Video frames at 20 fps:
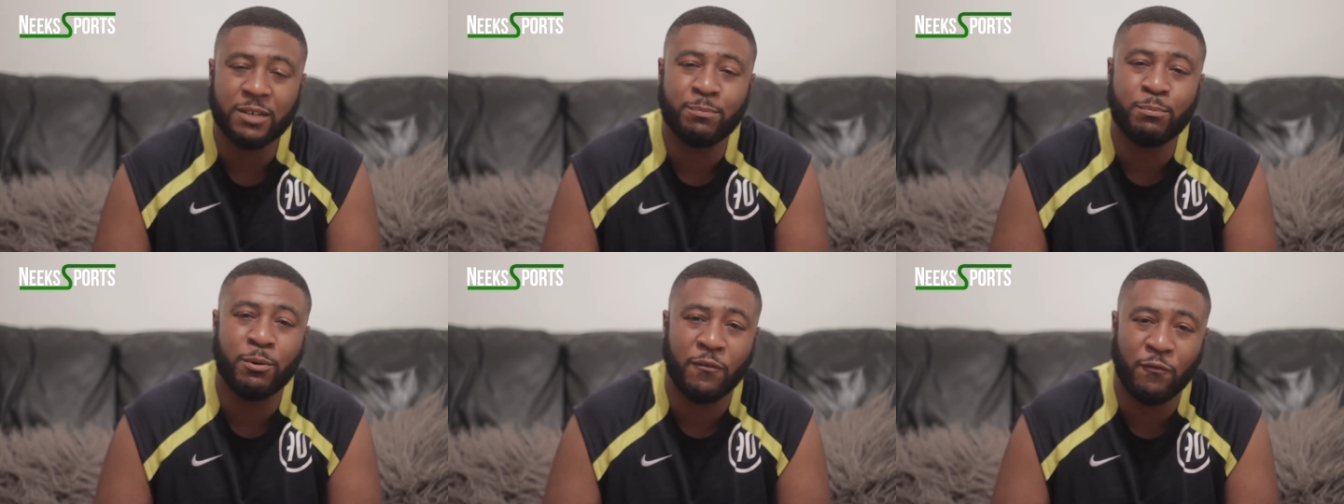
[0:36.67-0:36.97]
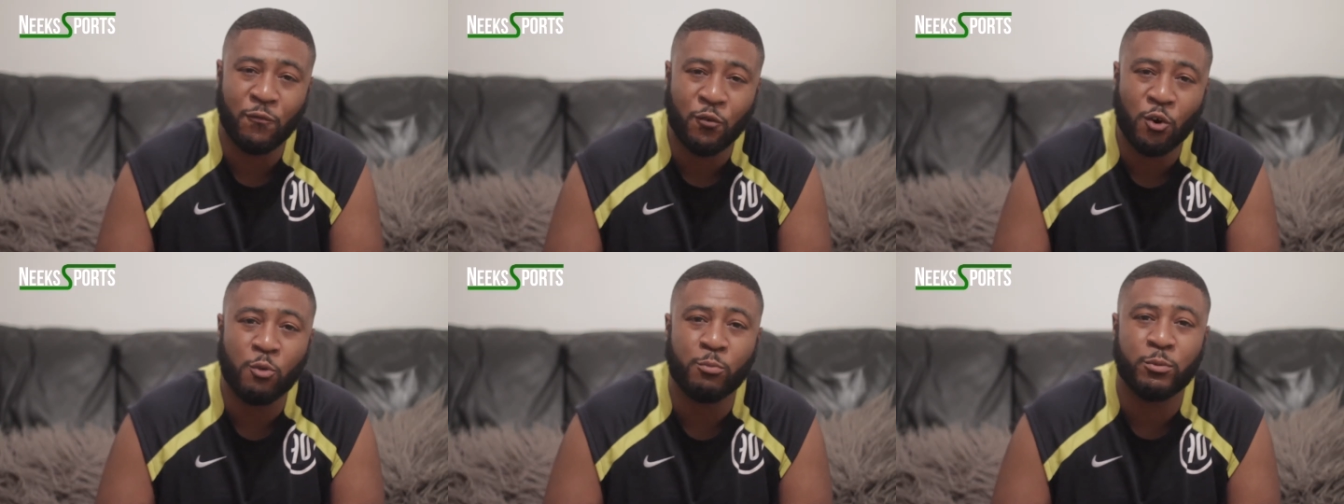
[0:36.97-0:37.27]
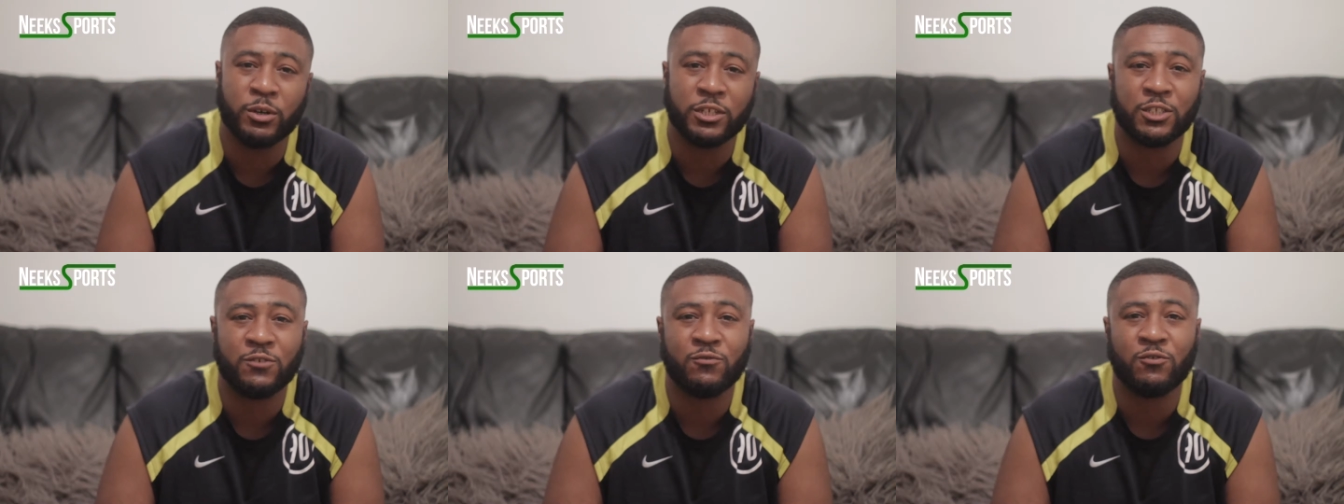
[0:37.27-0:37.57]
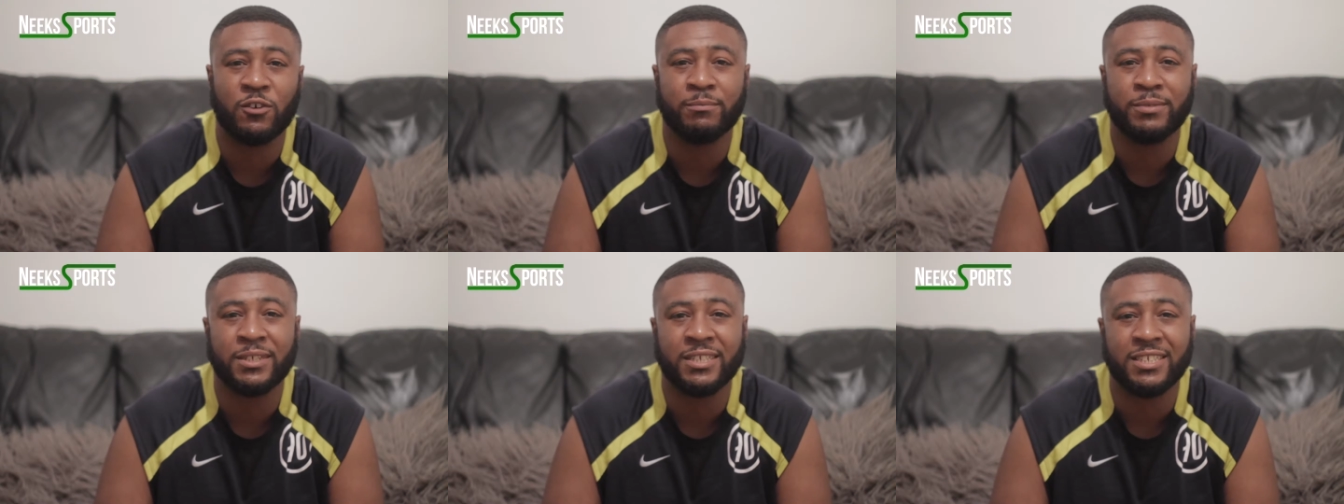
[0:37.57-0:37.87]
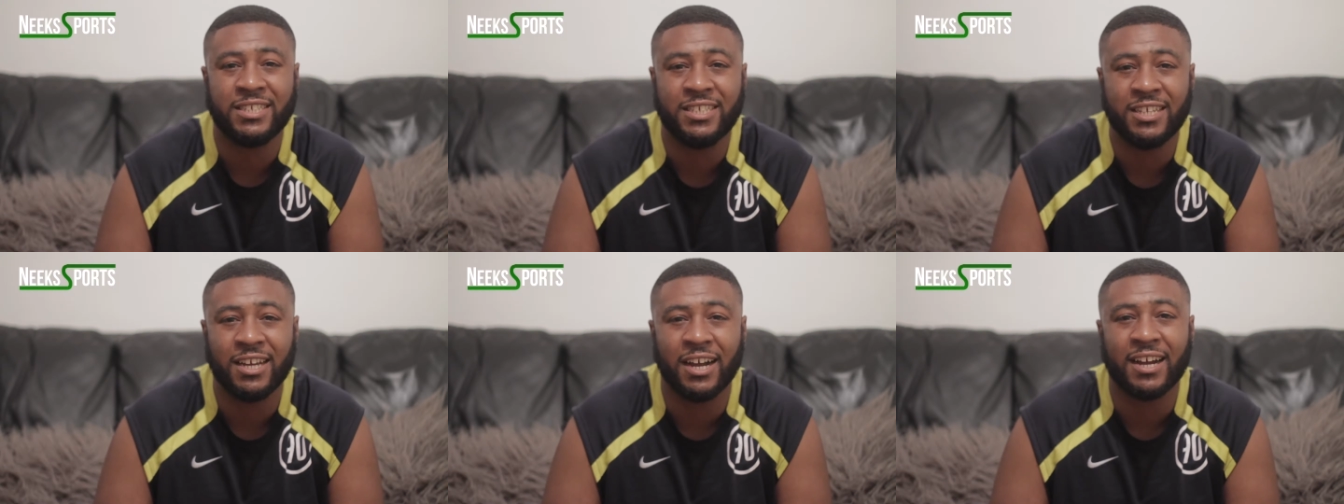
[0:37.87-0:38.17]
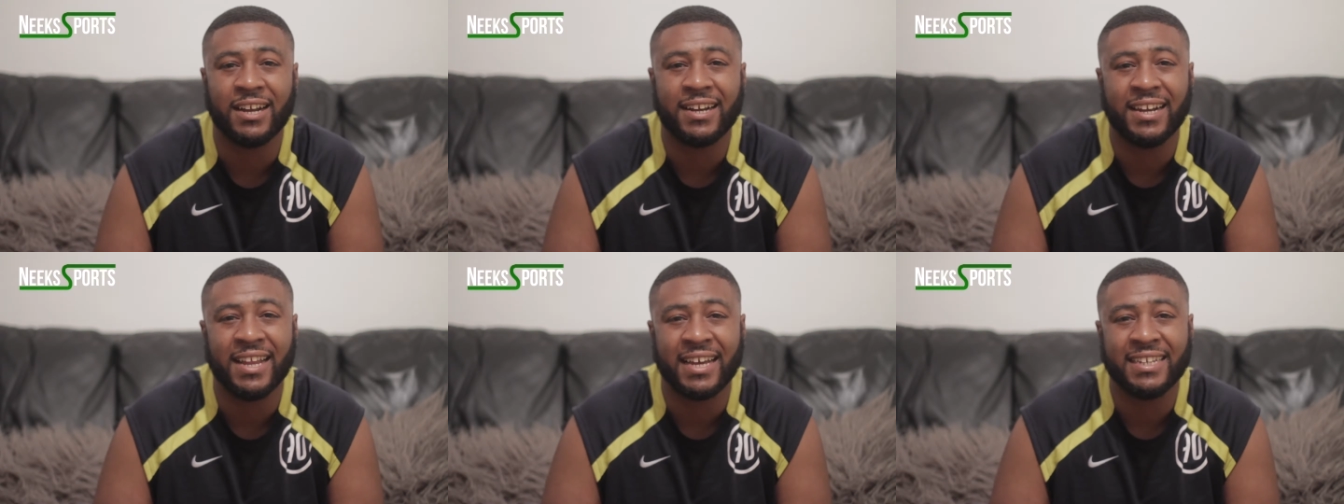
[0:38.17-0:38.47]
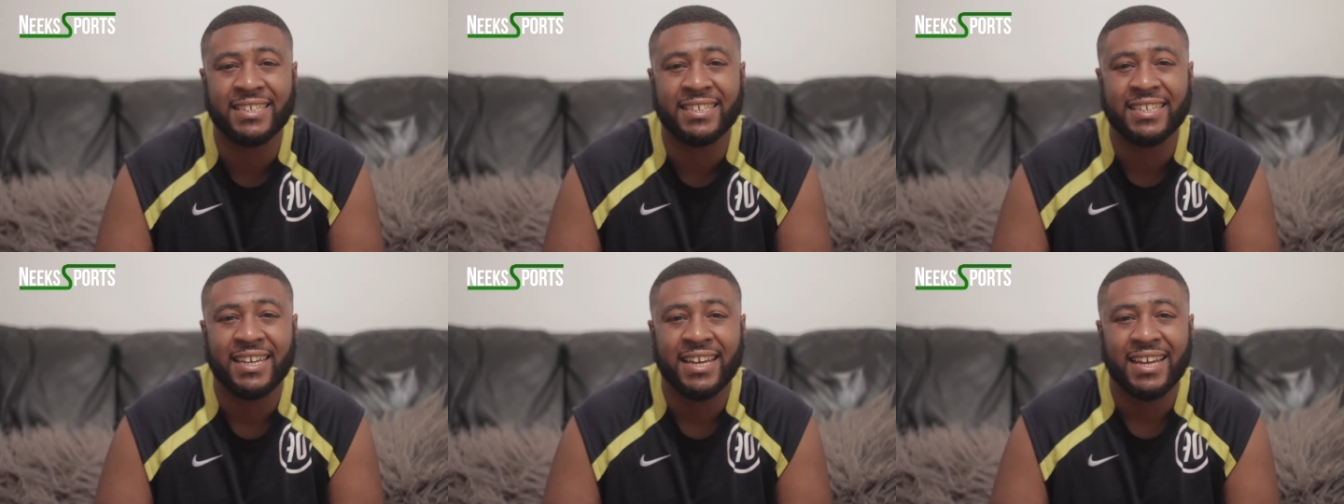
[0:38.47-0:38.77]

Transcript: a performance from this young lad.